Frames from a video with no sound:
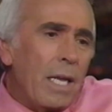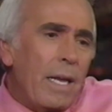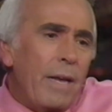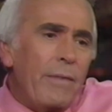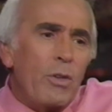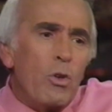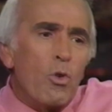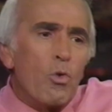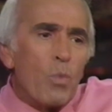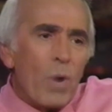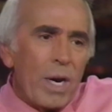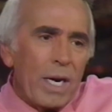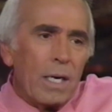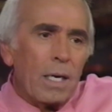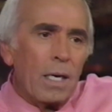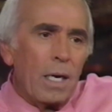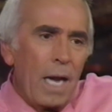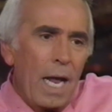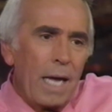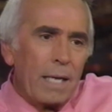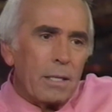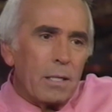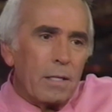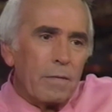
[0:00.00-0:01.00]
have you written
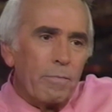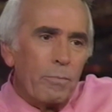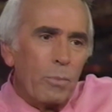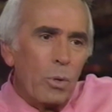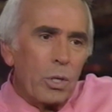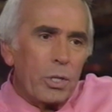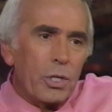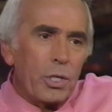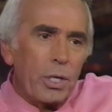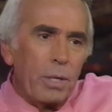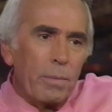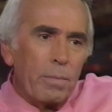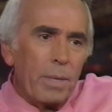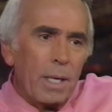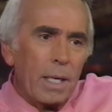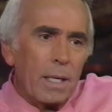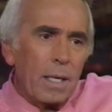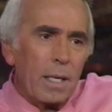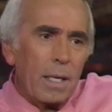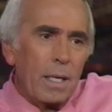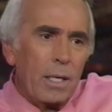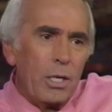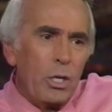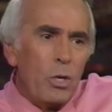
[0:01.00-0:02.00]
lots of books,
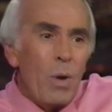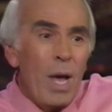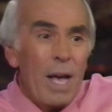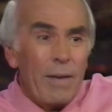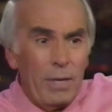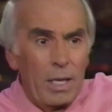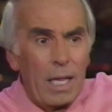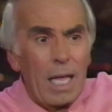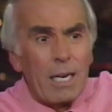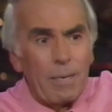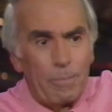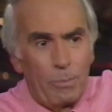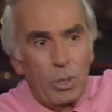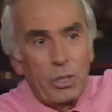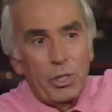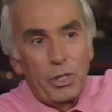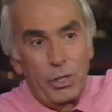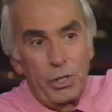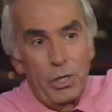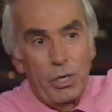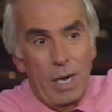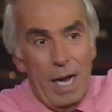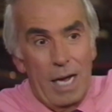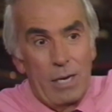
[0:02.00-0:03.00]
but you have a lot of
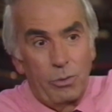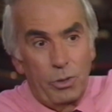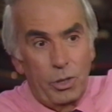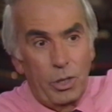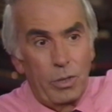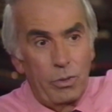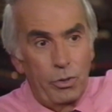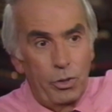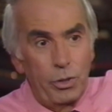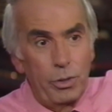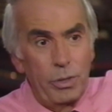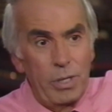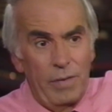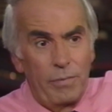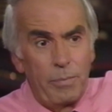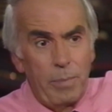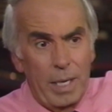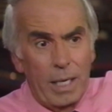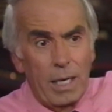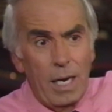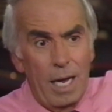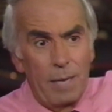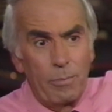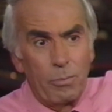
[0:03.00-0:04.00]
books in your house, don't you? You have
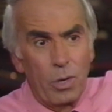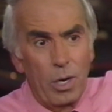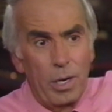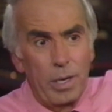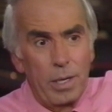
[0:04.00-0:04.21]
a big library.